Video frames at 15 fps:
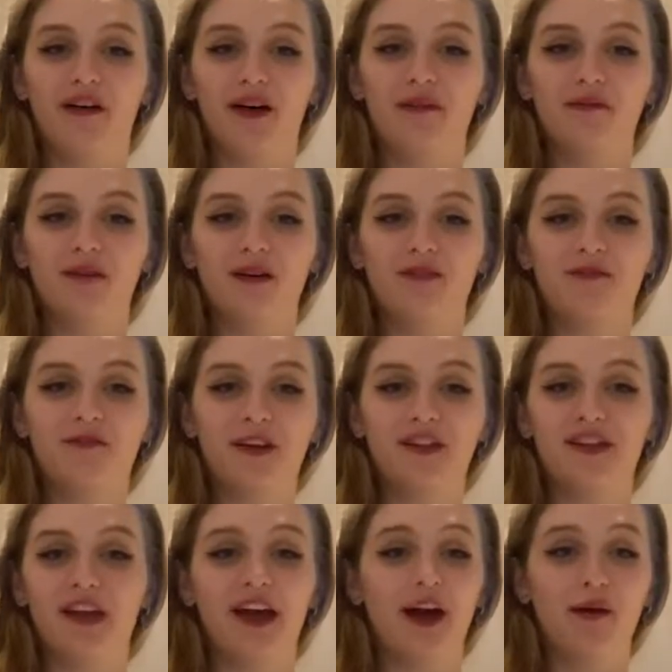I'm a
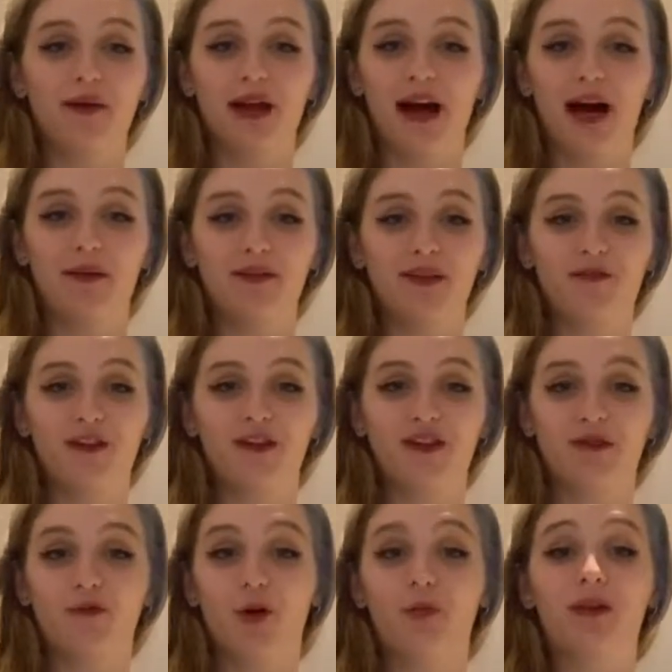fidget, I'm an absolute
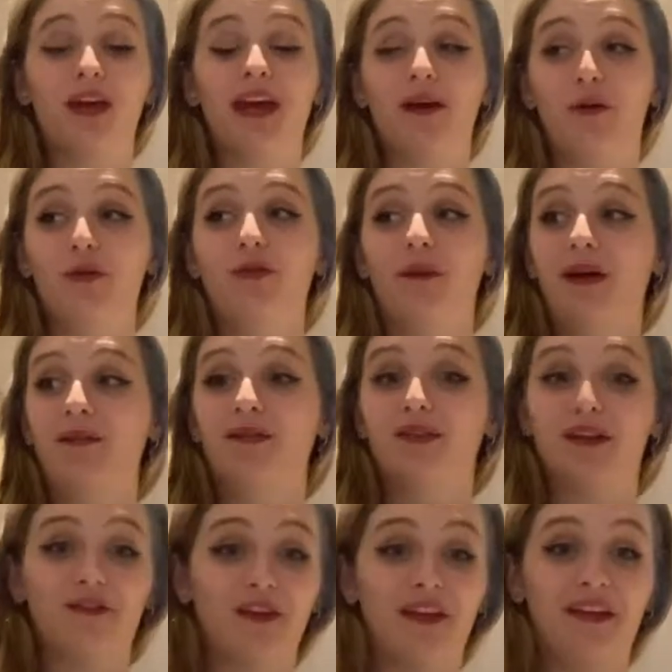fidget. Rob kills me for
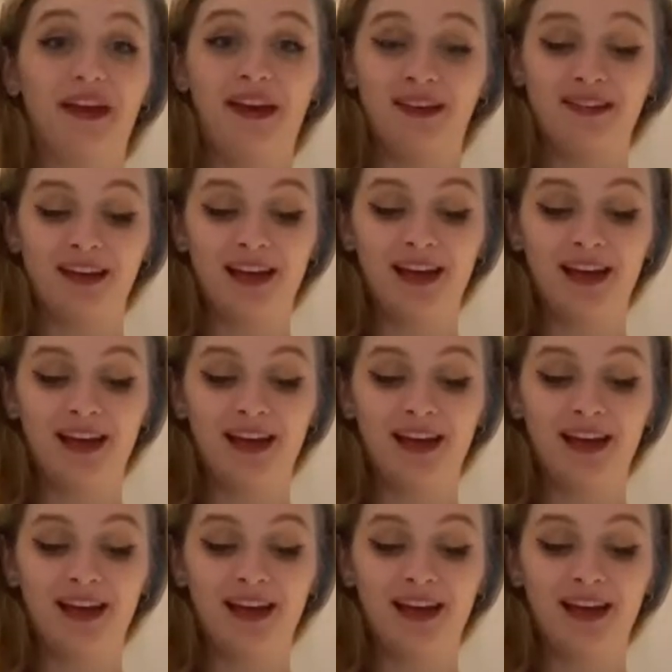stuff like this.